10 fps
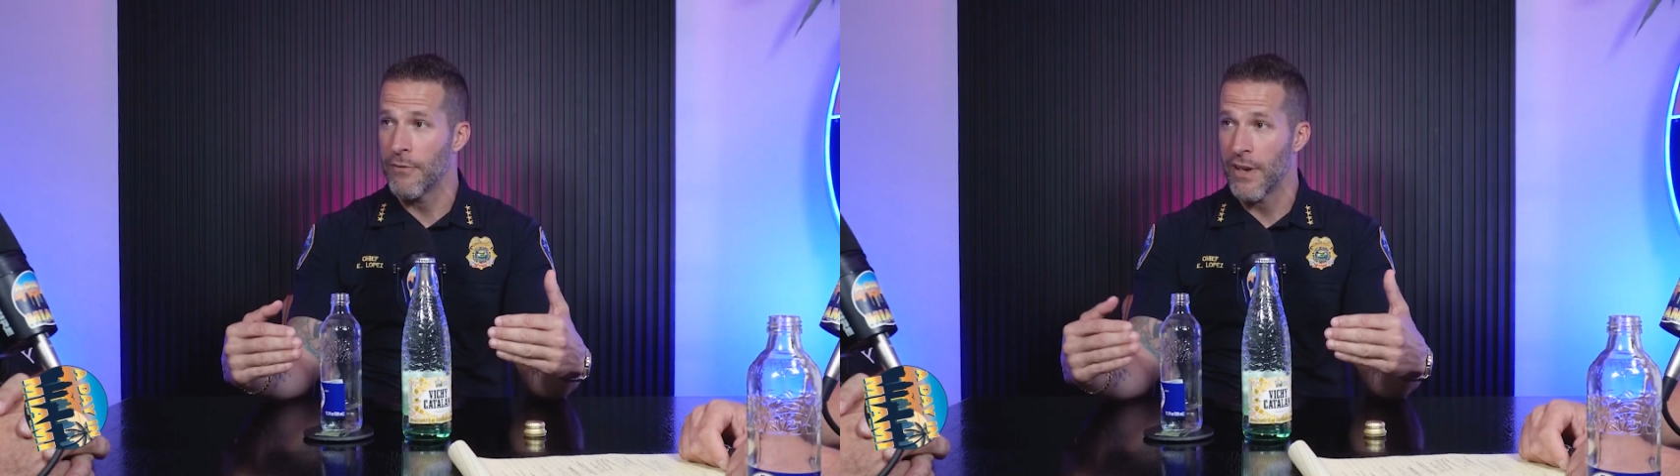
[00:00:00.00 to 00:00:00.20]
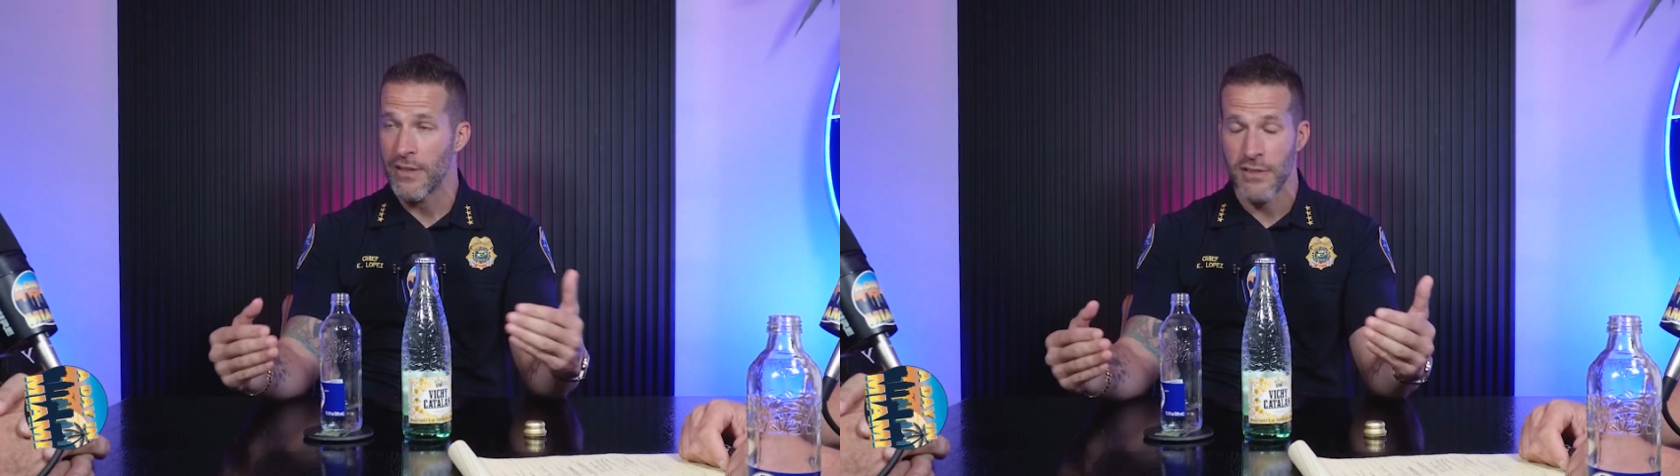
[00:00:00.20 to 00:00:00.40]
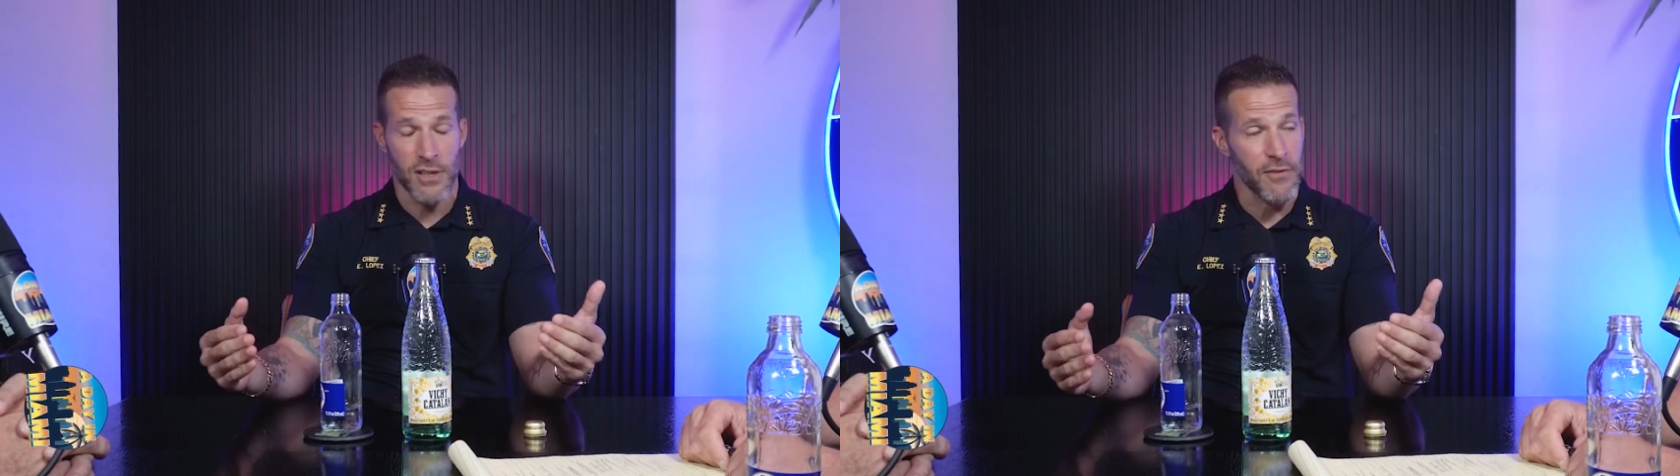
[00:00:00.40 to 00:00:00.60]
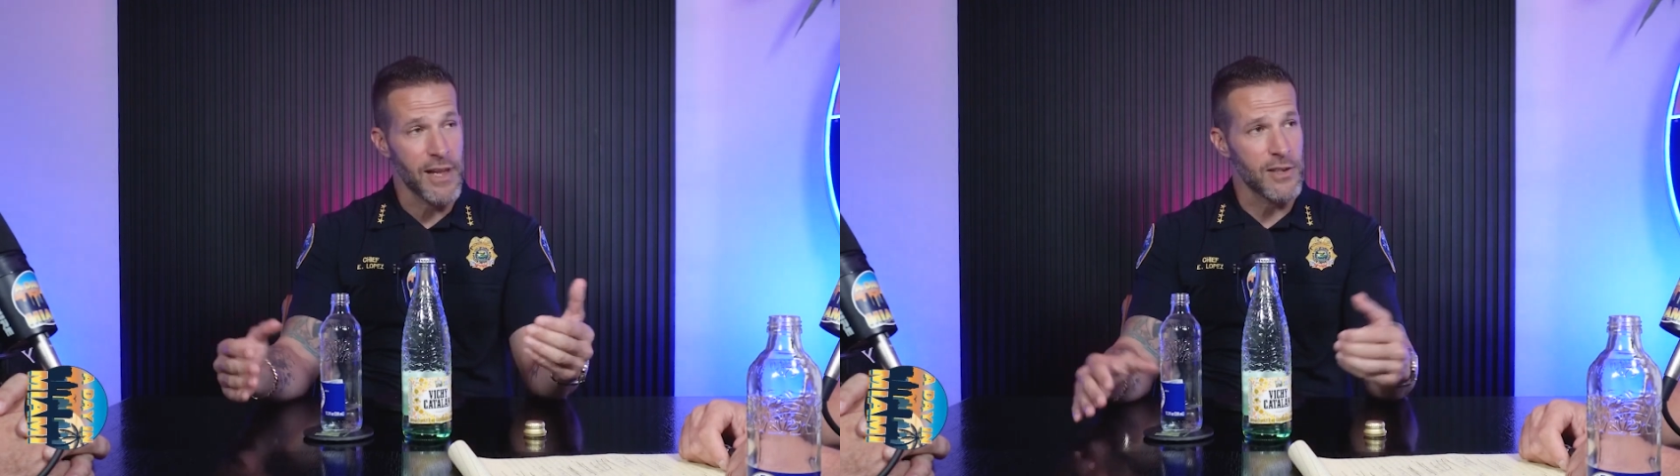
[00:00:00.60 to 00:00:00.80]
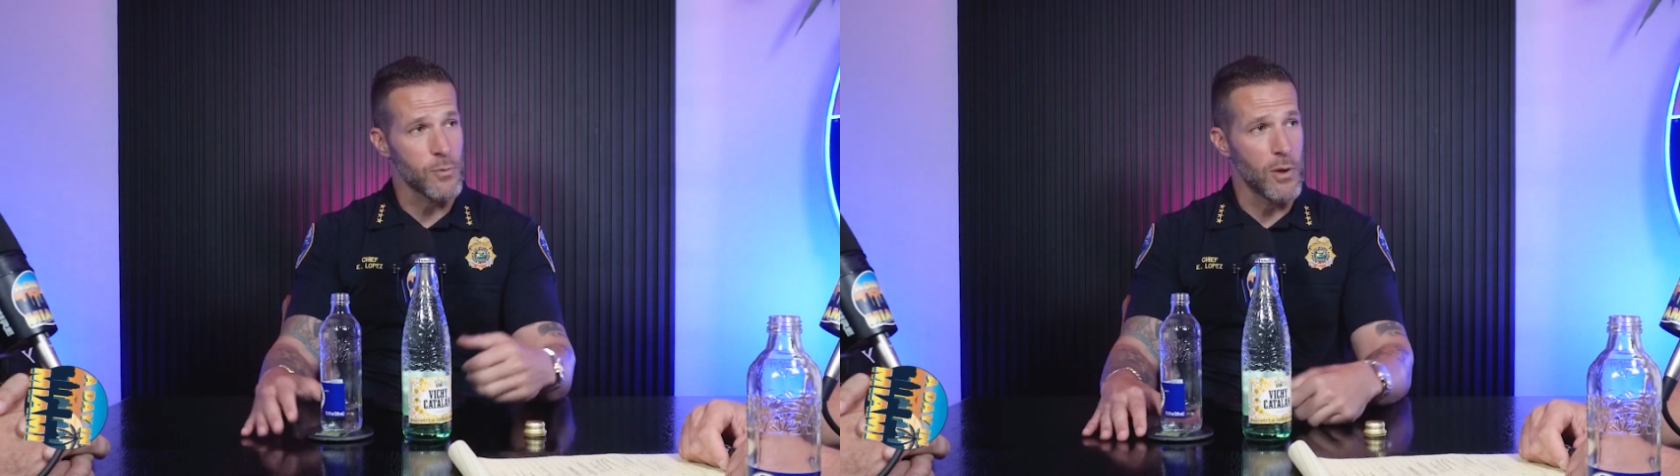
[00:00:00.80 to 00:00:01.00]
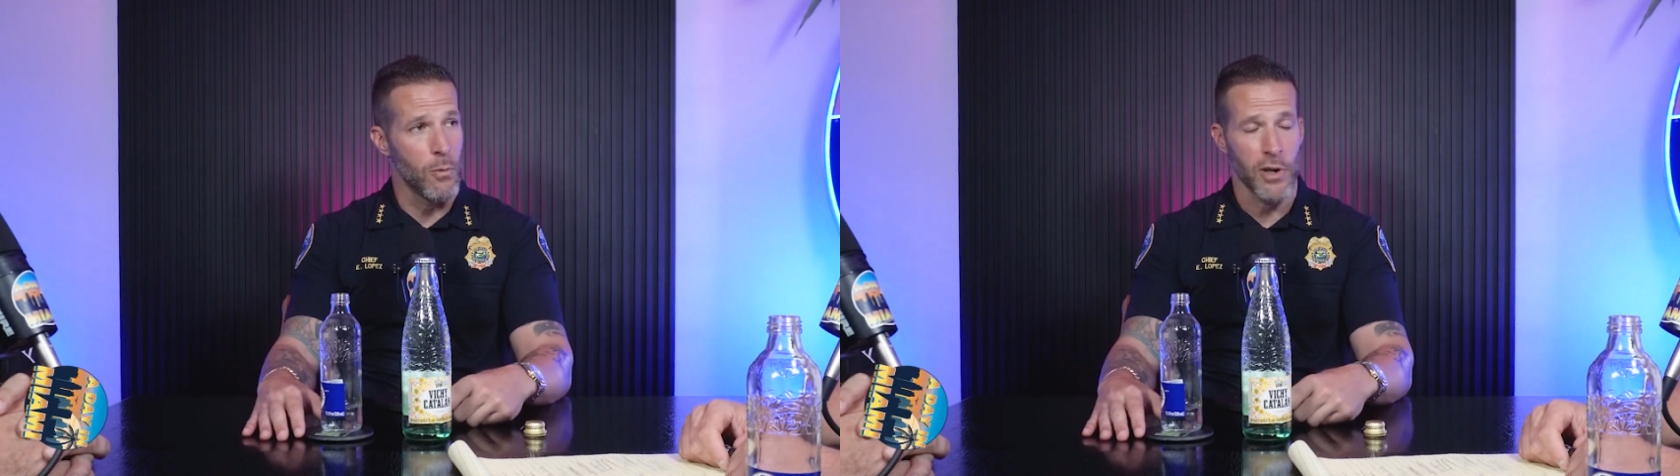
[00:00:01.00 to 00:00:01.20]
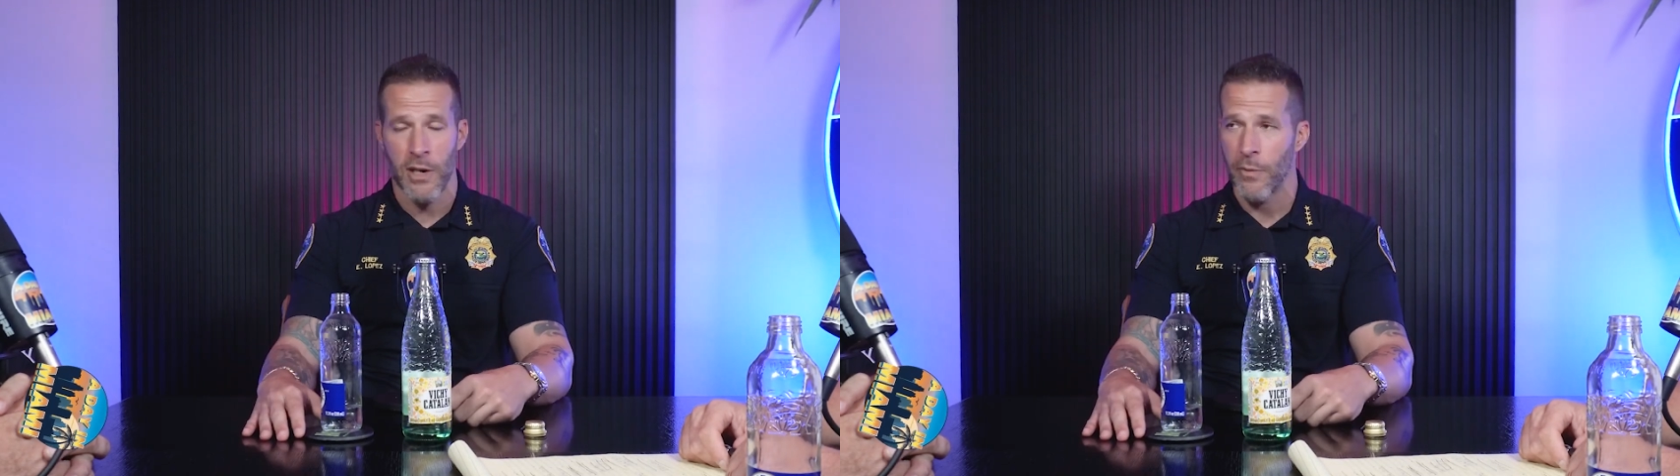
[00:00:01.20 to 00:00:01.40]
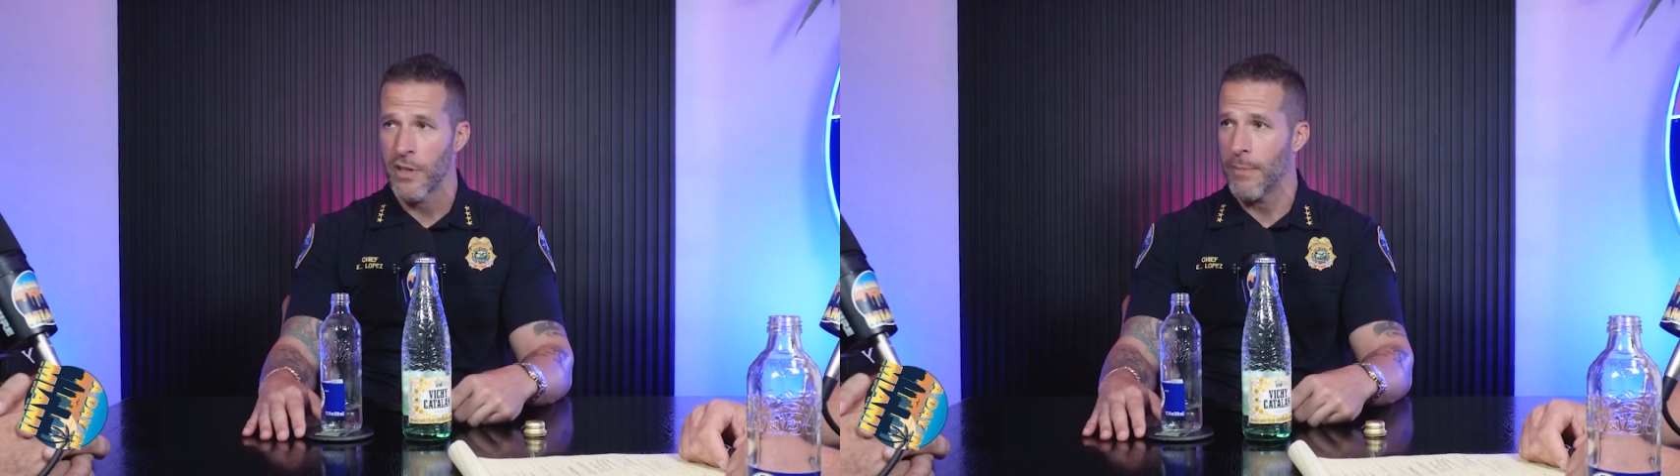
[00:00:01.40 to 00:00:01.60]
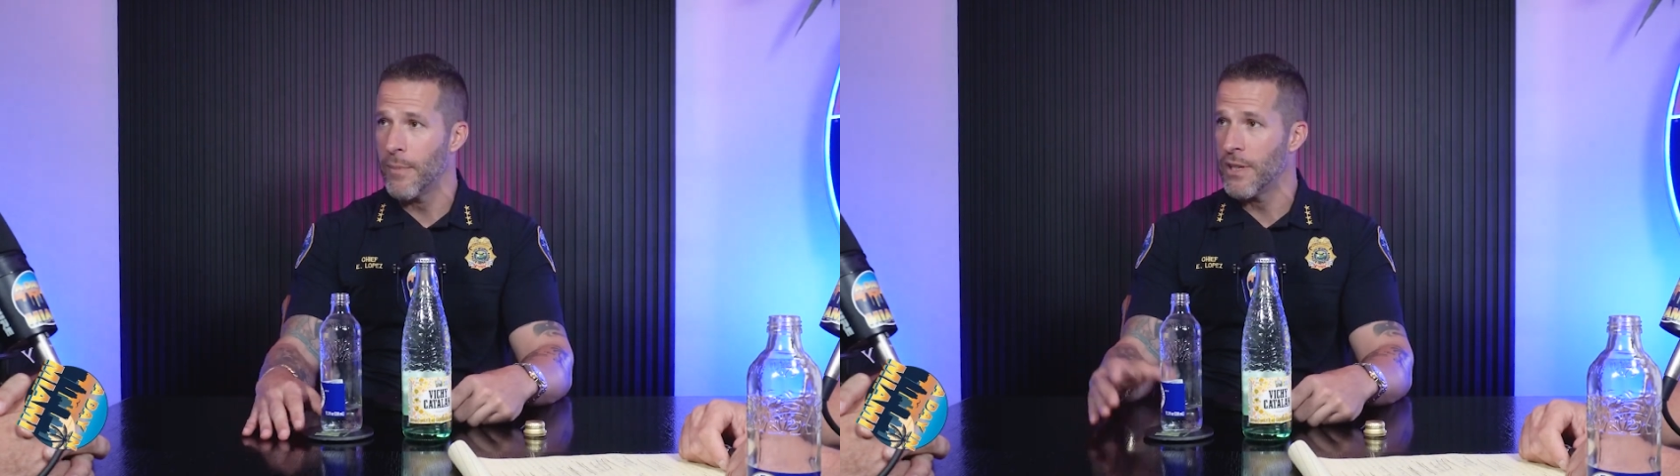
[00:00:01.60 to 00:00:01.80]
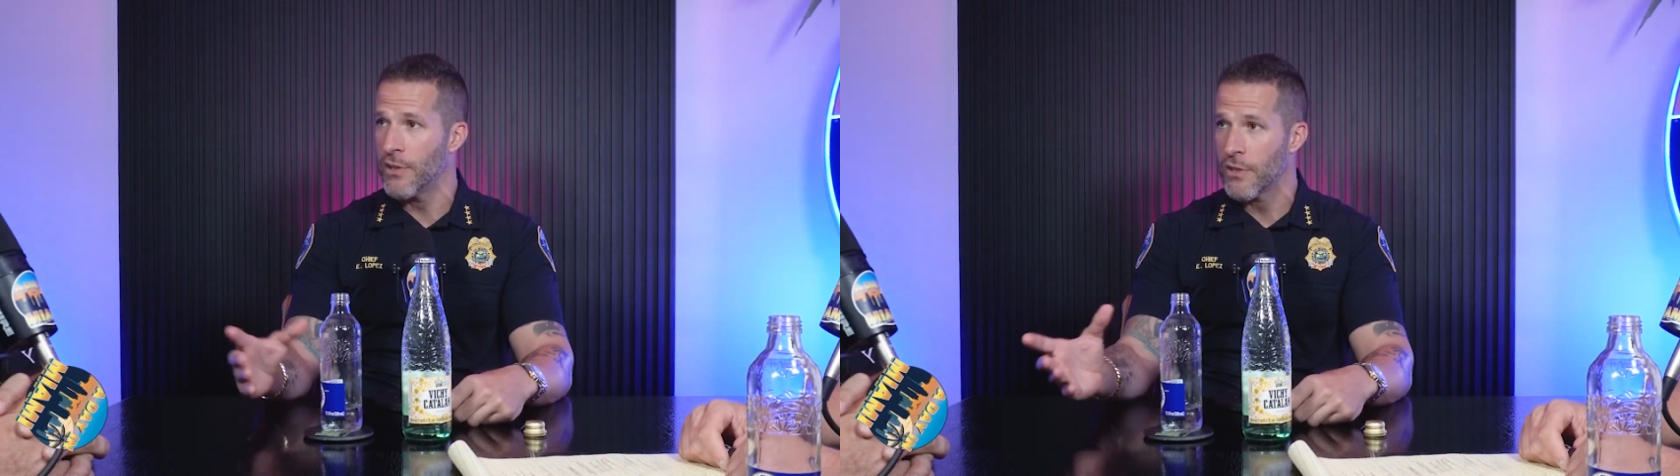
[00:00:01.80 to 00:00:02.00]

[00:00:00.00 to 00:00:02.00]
phases of that as well, working with the Miami-Dade